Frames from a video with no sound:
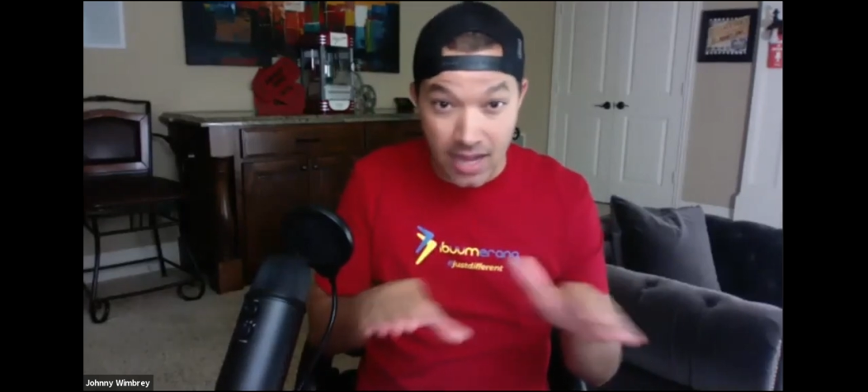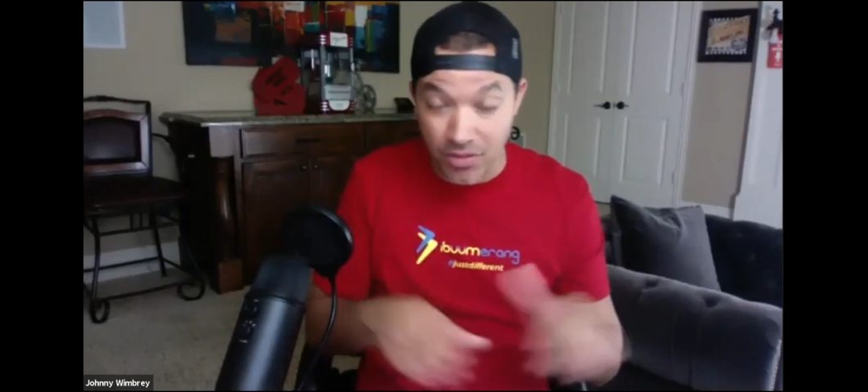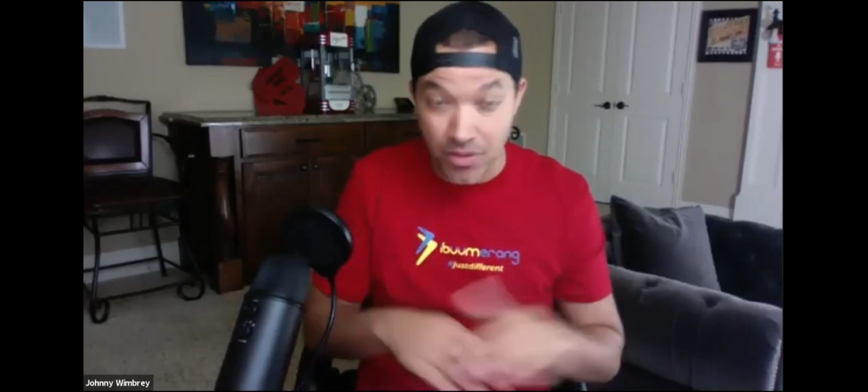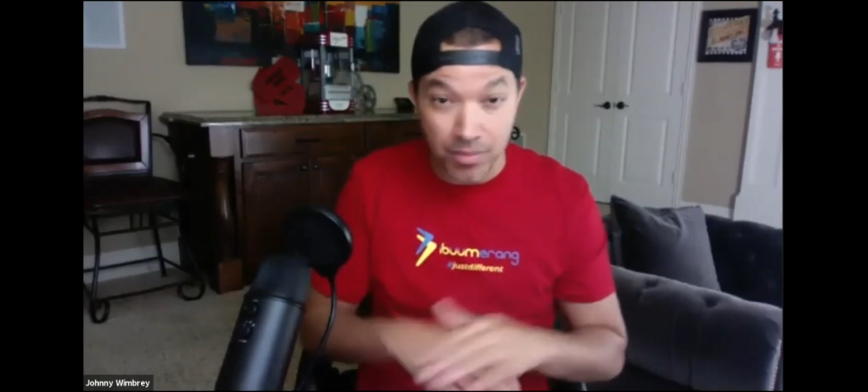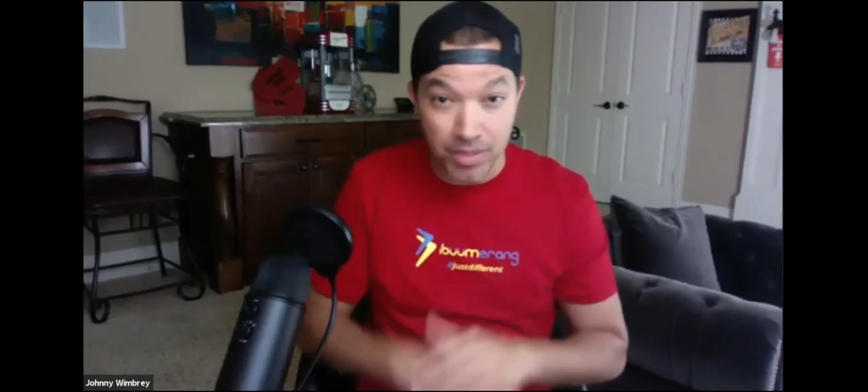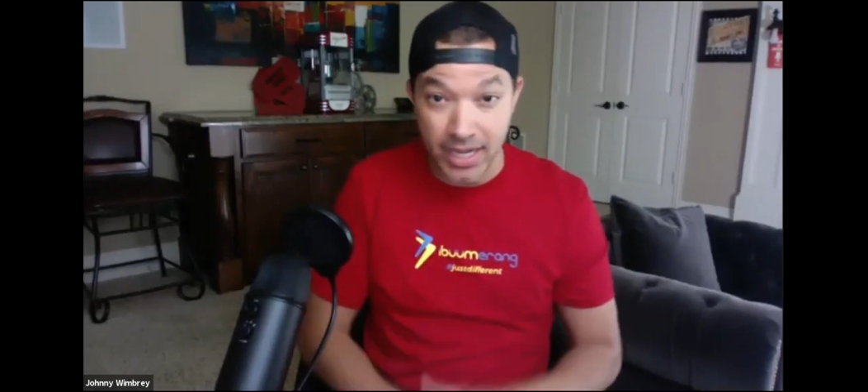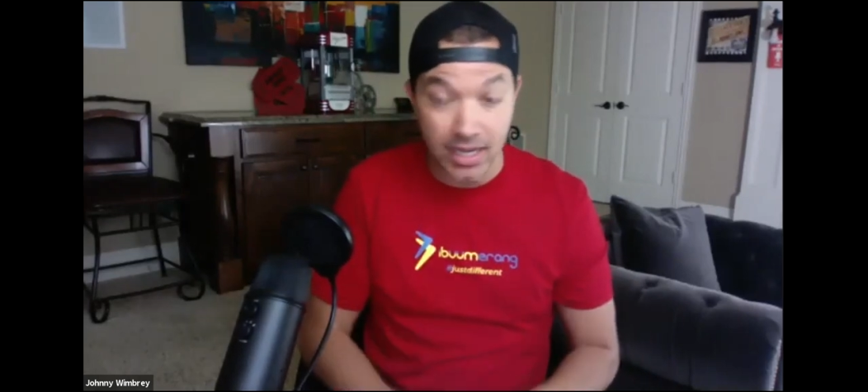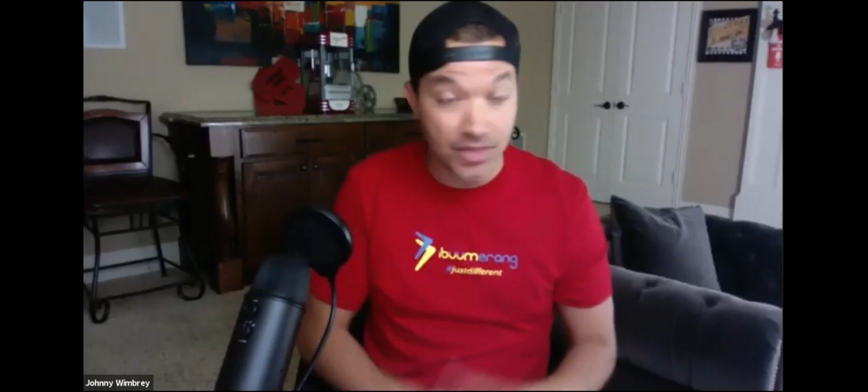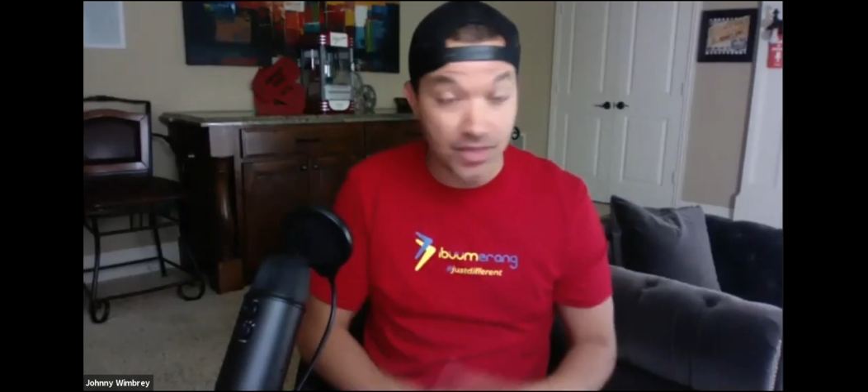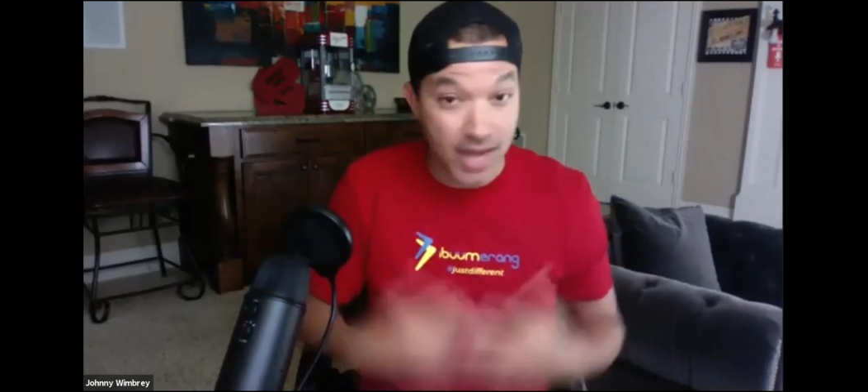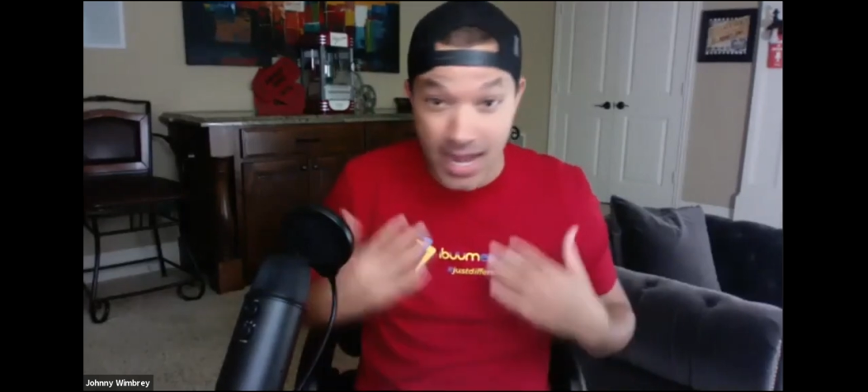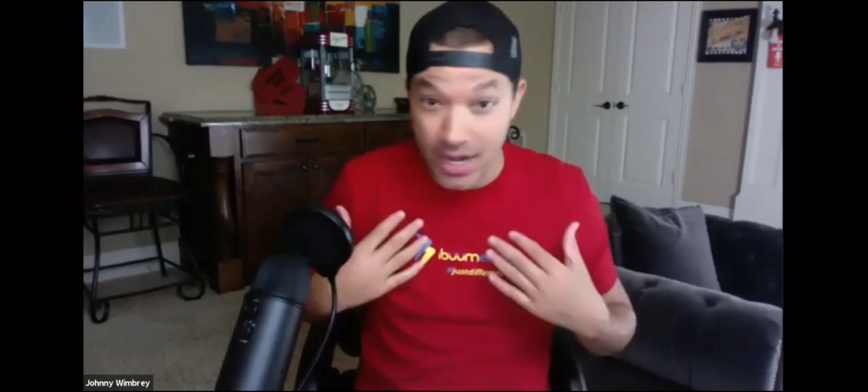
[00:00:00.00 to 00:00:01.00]
on the planet
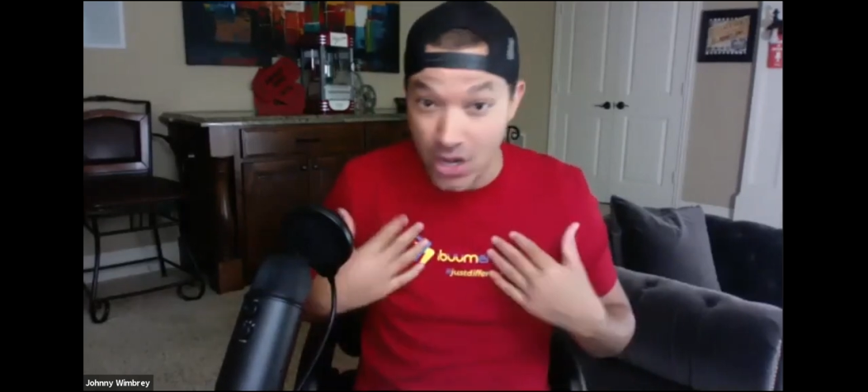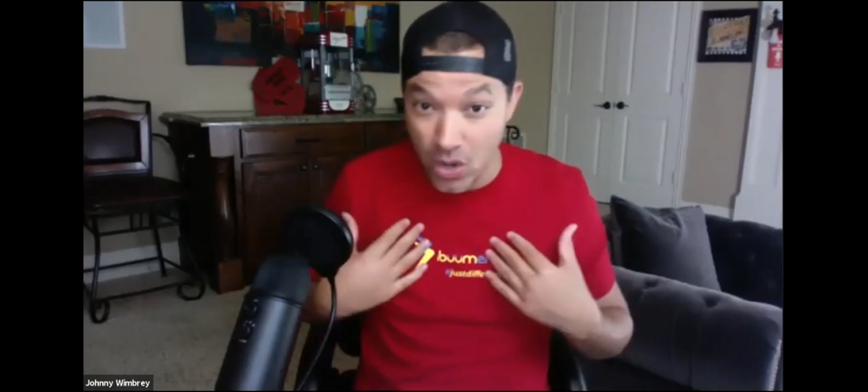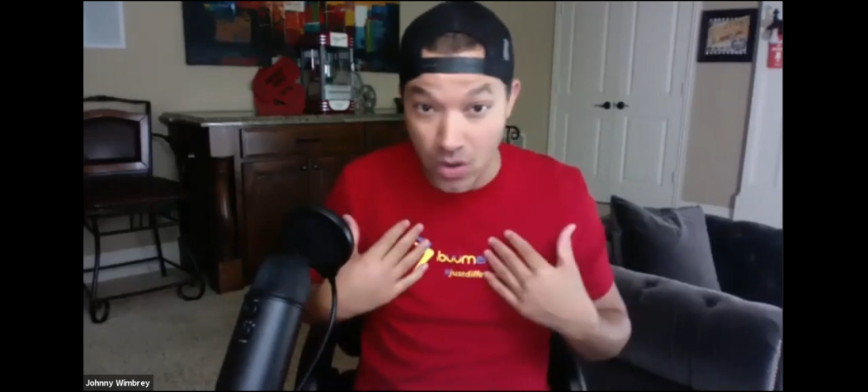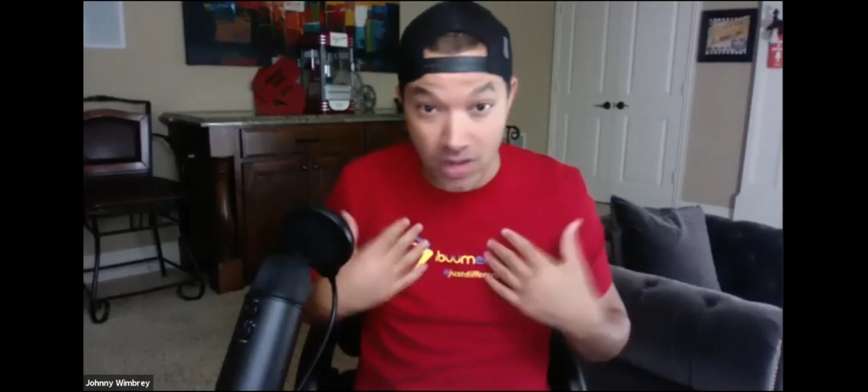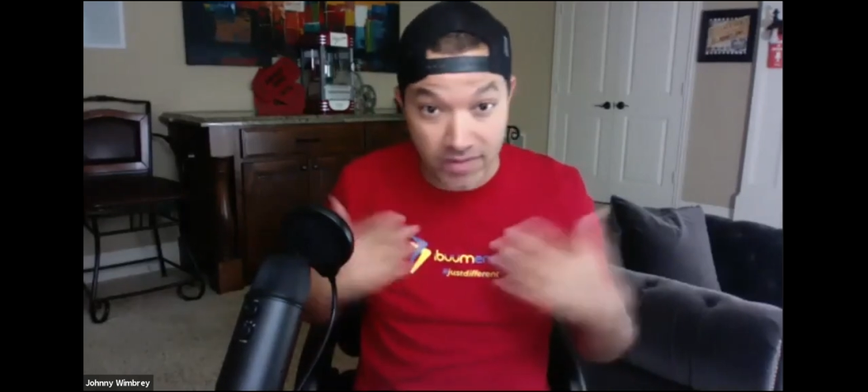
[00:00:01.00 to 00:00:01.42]
that I know of,